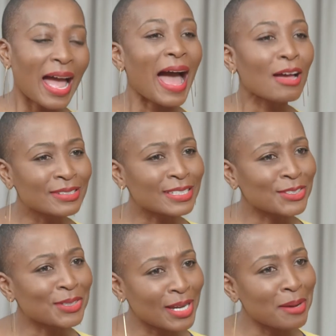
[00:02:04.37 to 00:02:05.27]
How did
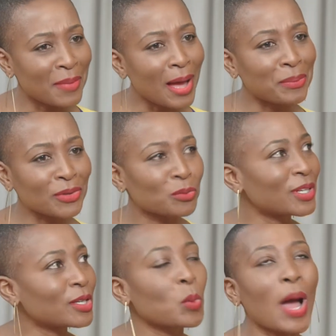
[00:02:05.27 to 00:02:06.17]
you come up with
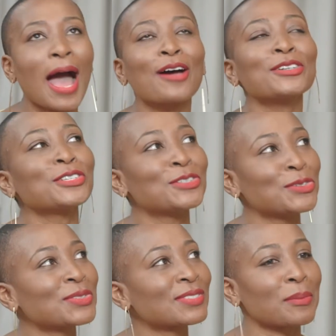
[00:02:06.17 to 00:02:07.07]
what? How do you
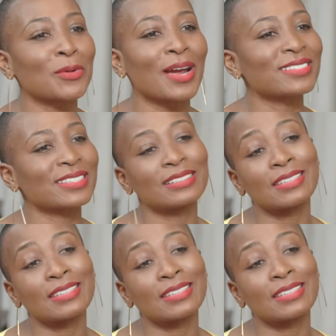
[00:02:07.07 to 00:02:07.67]
summarize in